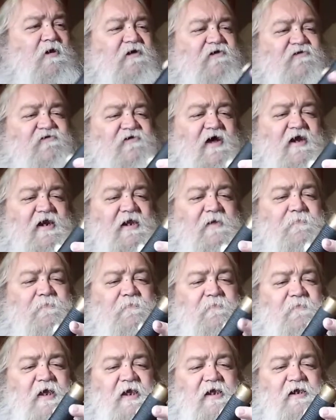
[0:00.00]
It's got a,
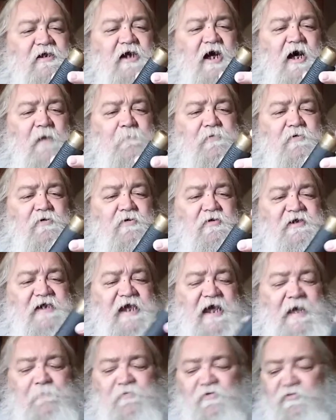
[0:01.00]
a copper
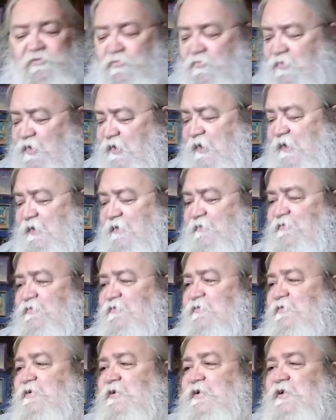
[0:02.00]
cap on the one end
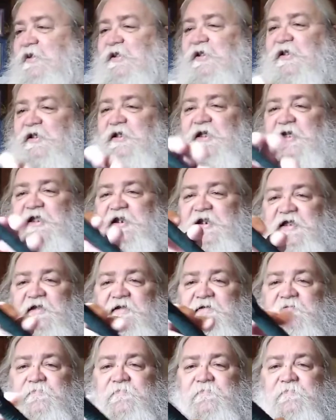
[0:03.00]
and a
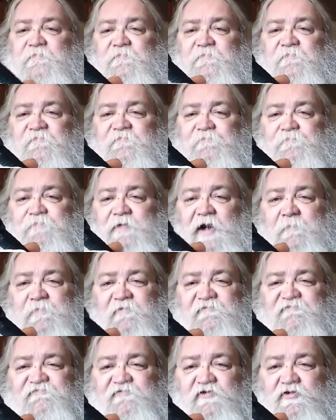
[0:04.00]
proper
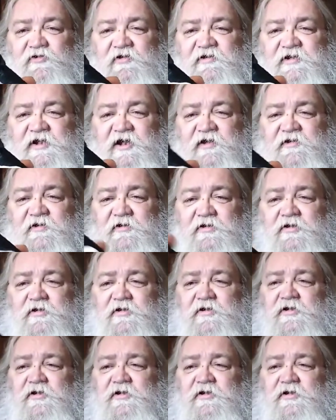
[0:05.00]
foot on the other.